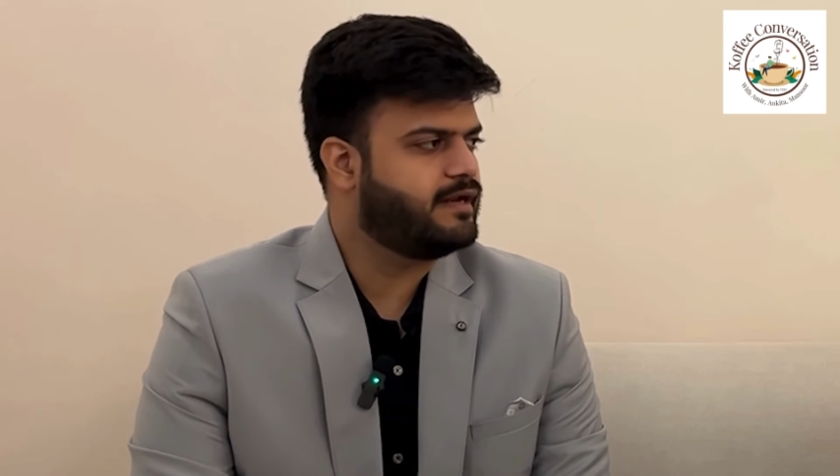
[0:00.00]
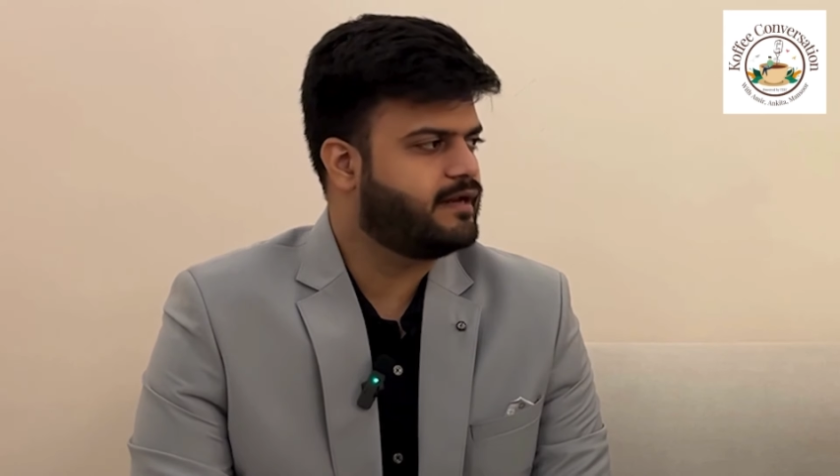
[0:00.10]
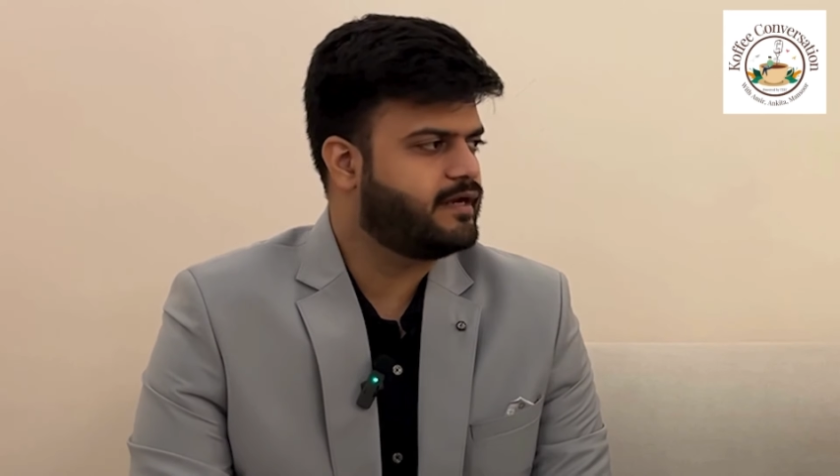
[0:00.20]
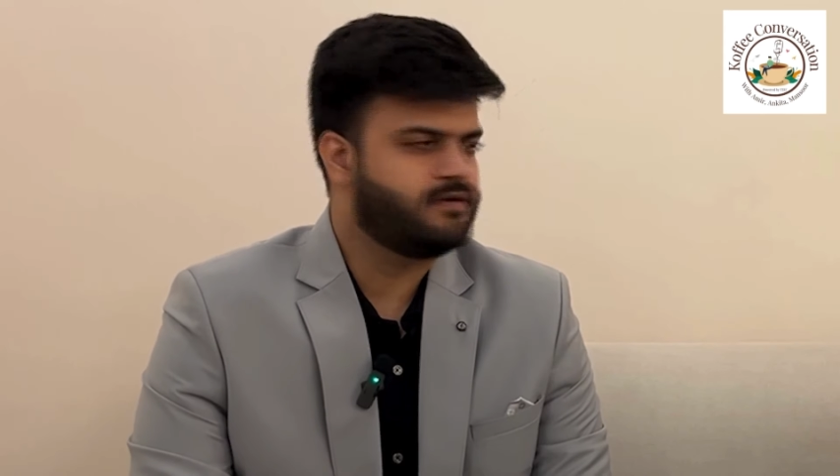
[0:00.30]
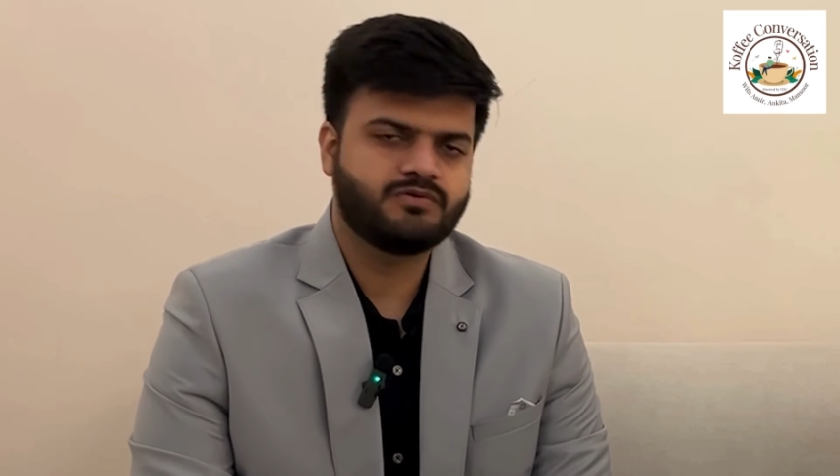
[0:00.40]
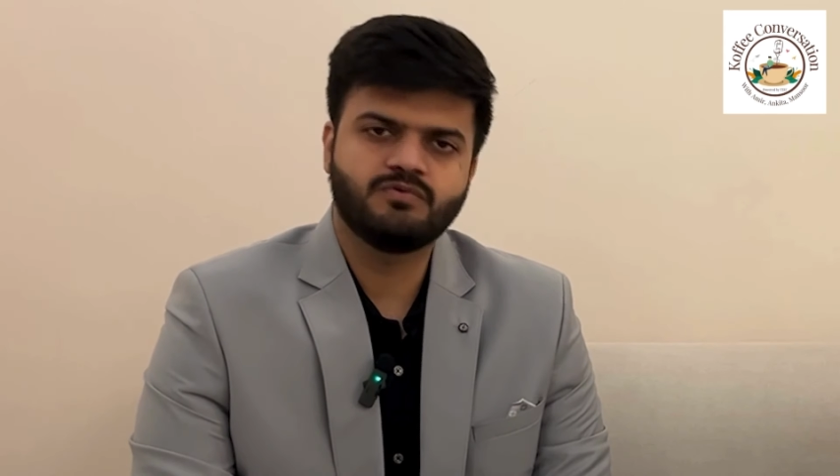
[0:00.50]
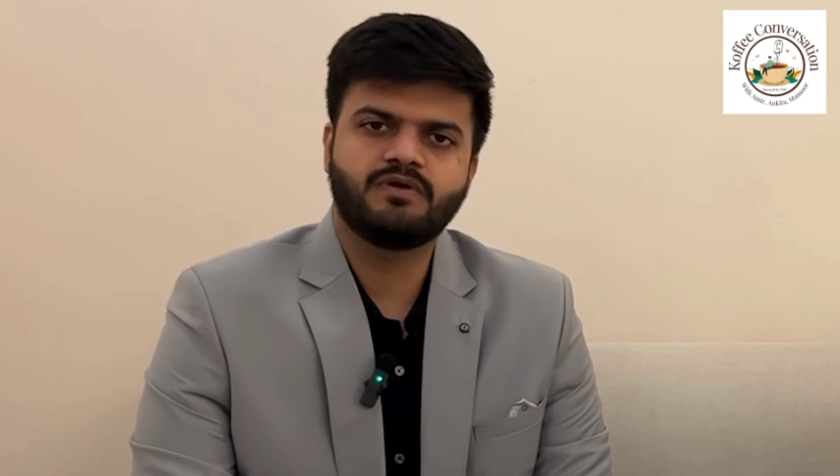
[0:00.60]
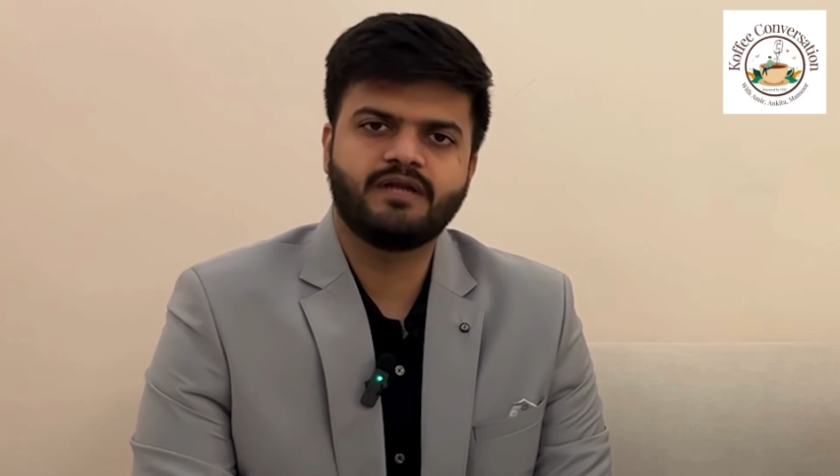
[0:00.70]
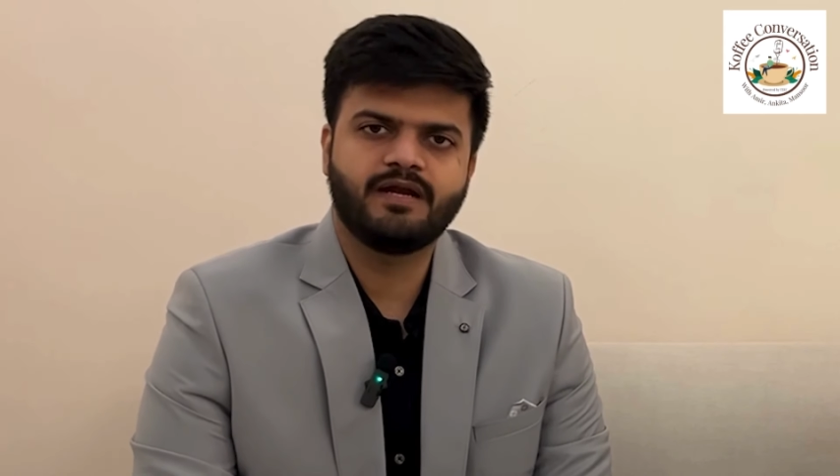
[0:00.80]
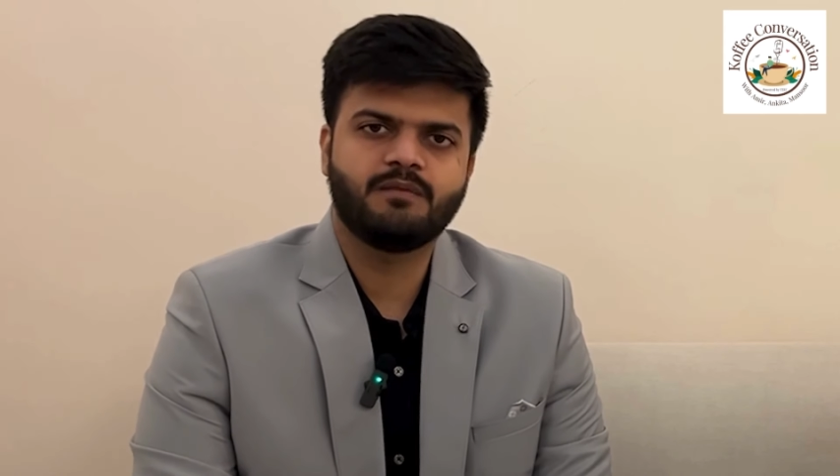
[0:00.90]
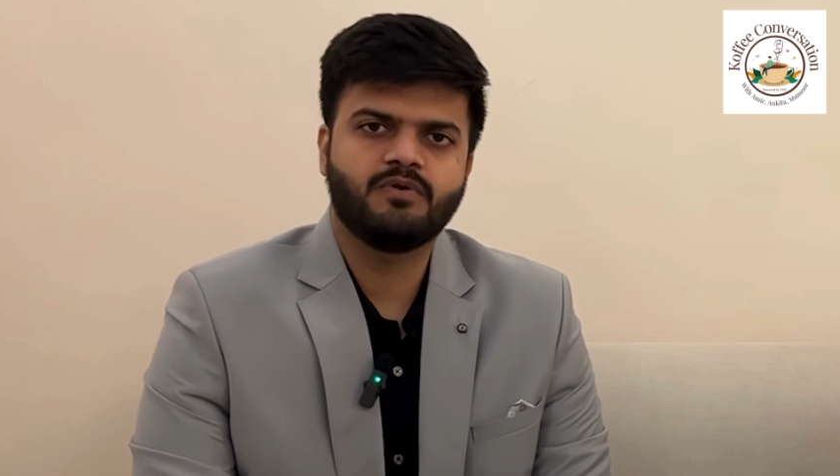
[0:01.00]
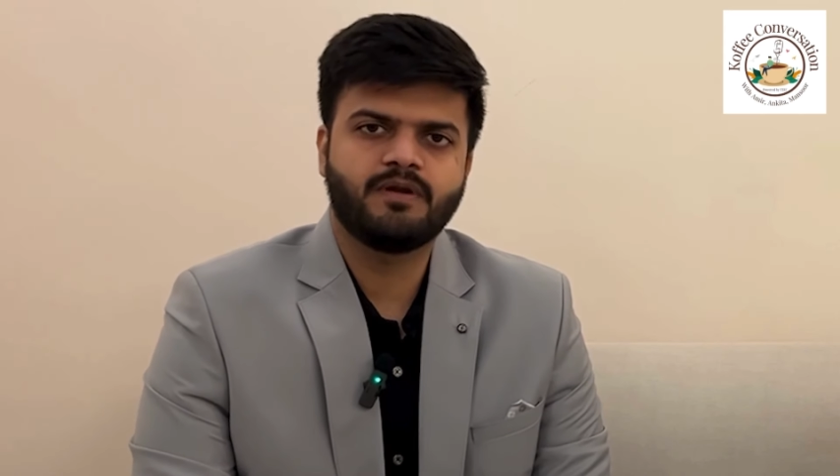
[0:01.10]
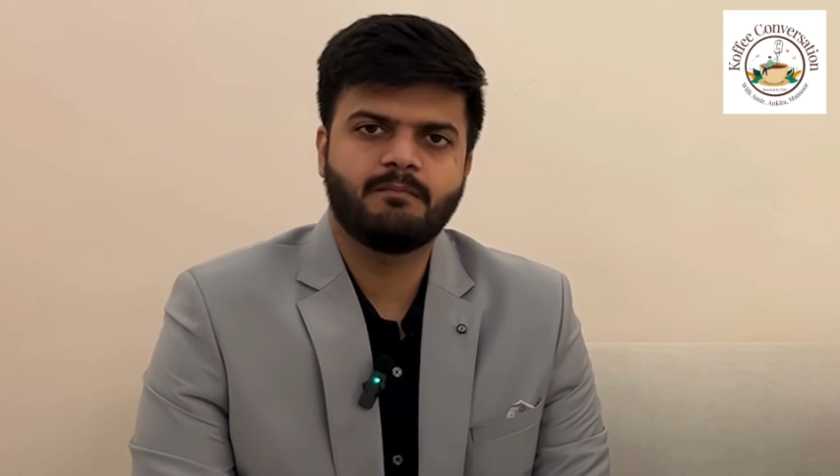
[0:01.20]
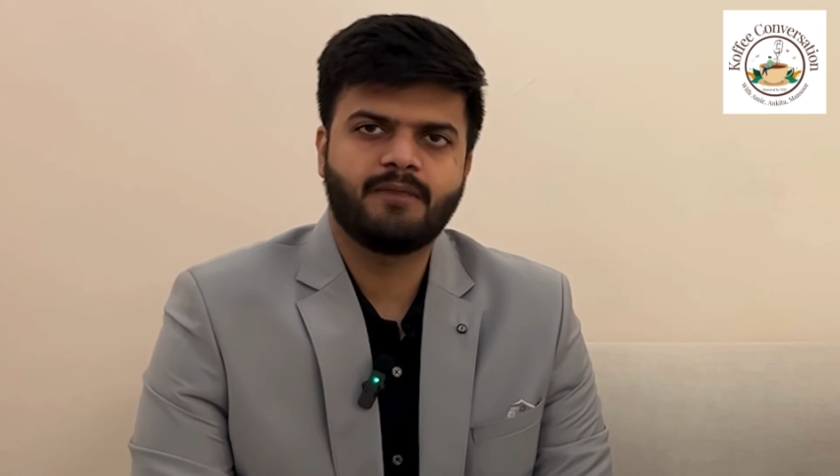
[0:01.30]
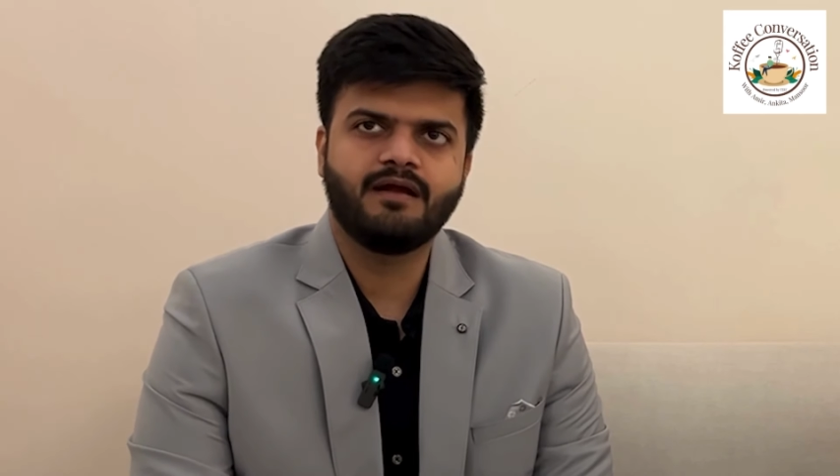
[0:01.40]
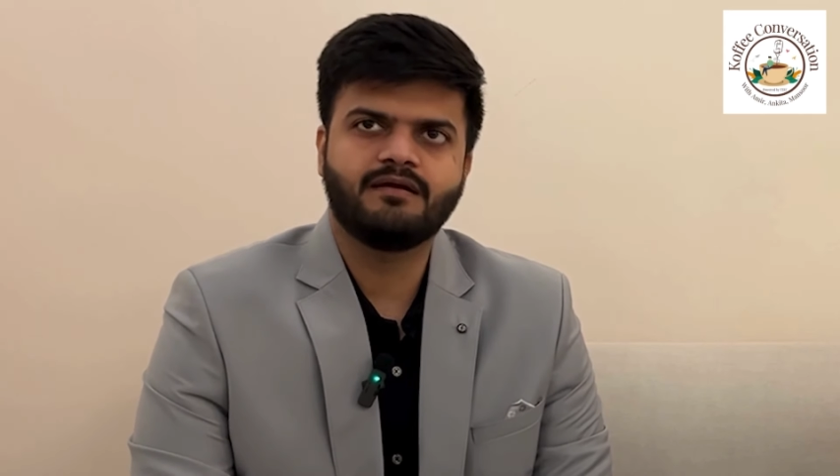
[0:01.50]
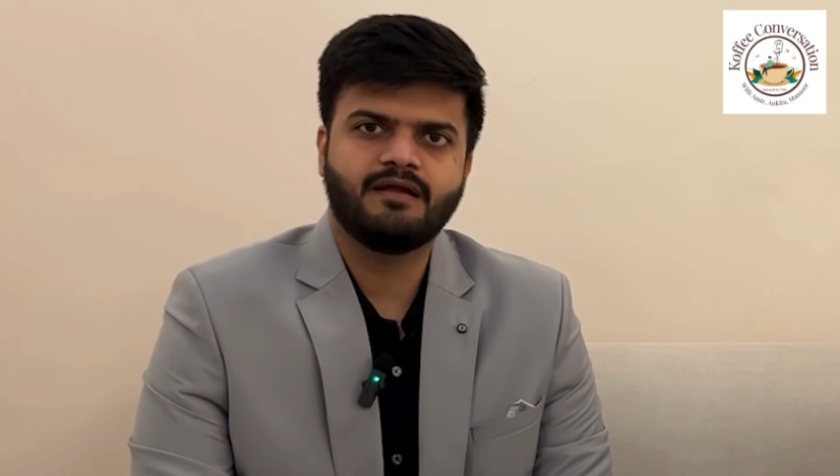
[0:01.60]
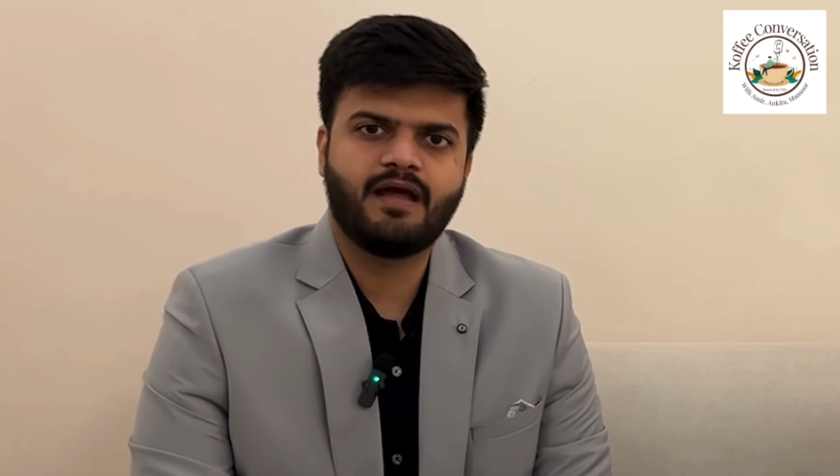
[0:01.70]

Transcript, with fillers: and night to create more impact